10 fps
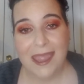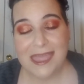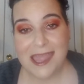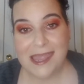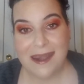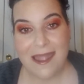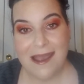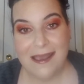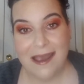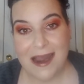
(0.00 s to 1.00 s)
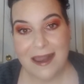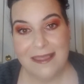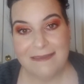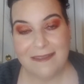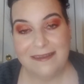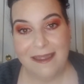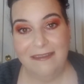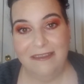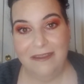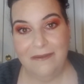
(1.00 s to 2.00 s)
then I highly
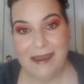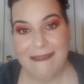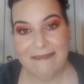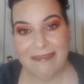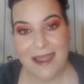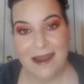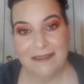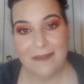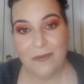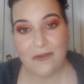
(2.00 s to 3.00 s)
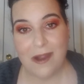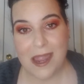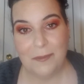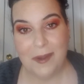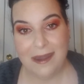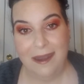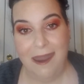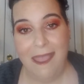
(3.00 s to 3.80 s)
suggest you hit that subscribe button